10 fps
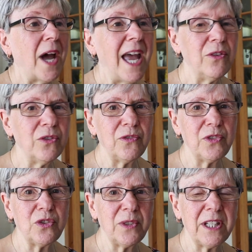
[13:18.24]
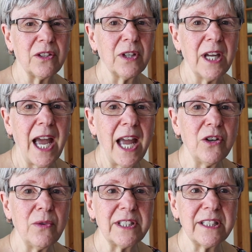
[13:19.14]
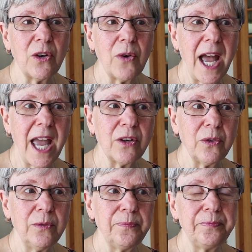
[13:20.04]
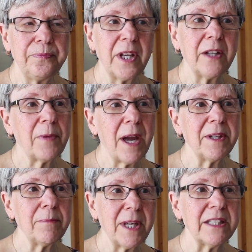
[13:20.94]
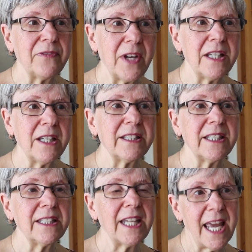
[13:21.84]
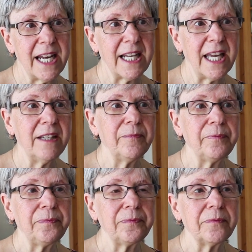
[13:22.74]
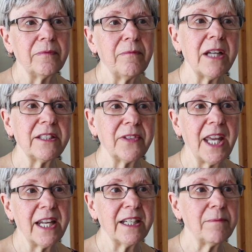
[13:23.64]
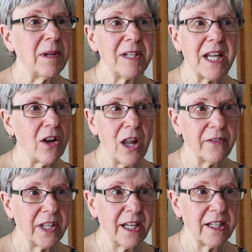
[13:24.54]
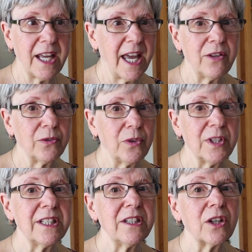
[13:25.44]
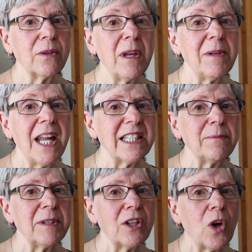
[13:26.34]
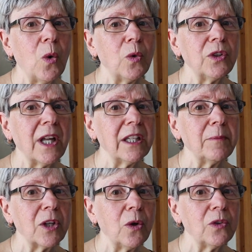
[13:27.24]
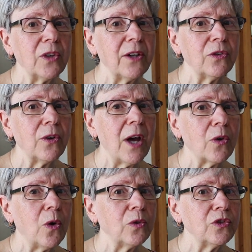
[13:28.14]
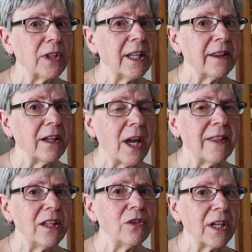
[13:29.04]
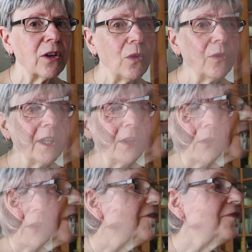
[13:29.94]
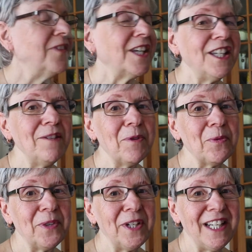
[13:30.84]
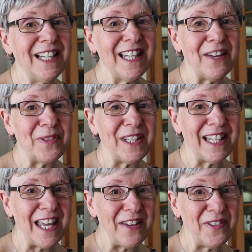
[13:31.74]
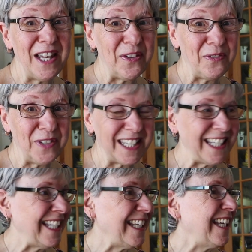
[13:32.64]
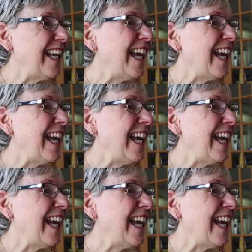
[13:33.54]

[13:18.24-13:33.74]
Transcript: I don't know if you do either. I know it's in Ohio, and it's probably in Pennsylvania. It's in Canada. Parts of Canada. Maybe not all of Canada. I don't know. It's in the... Maybe it has to be colder, a little bit colder. I don't know how cold you get there. I think you get cold there. Vicky Marie Loving Life. Hello, Vicky.